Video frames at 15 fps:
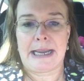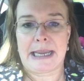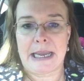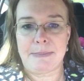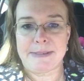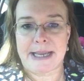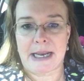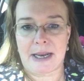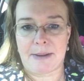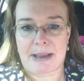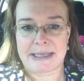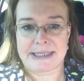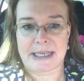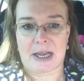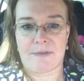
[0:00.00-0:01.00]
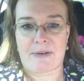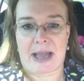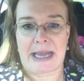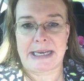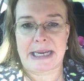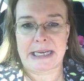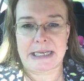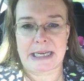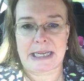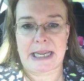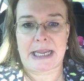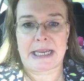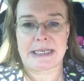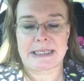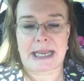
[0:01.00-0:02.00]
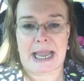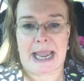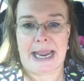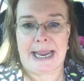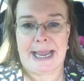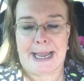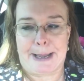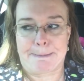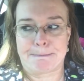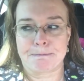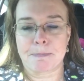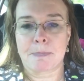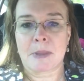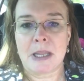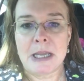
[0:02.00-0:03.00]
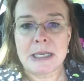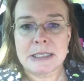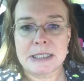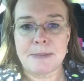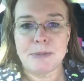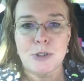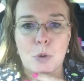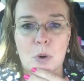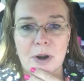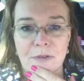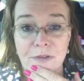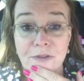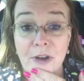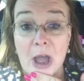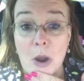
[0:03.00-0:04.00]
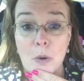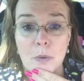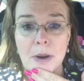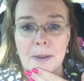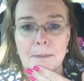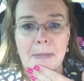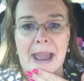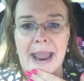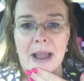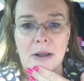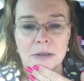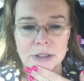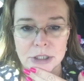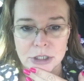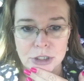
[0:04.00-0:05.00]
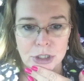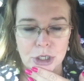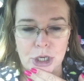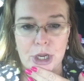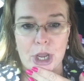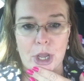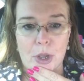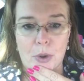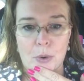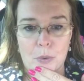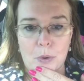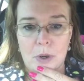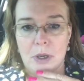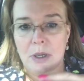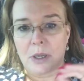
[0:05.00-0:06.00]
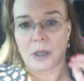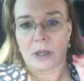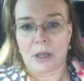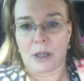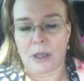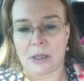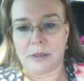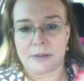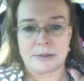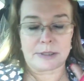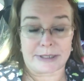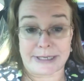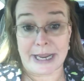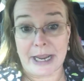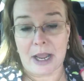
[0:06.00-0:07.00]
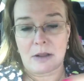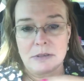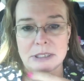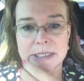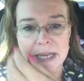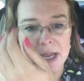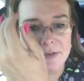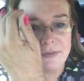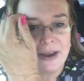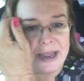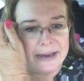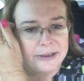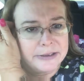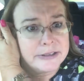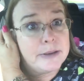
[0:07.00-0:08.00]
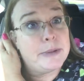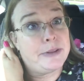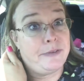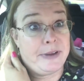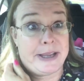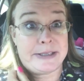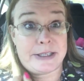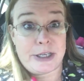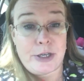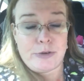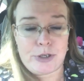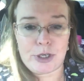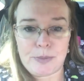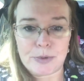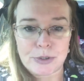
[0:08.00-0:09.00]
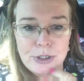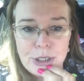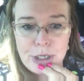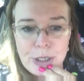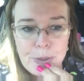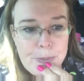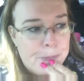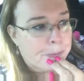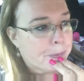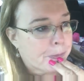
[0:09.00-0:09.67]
I keep telling myself I need to get a some sort of phone mount to go stick on stuff like some of the fancy YouTubers do.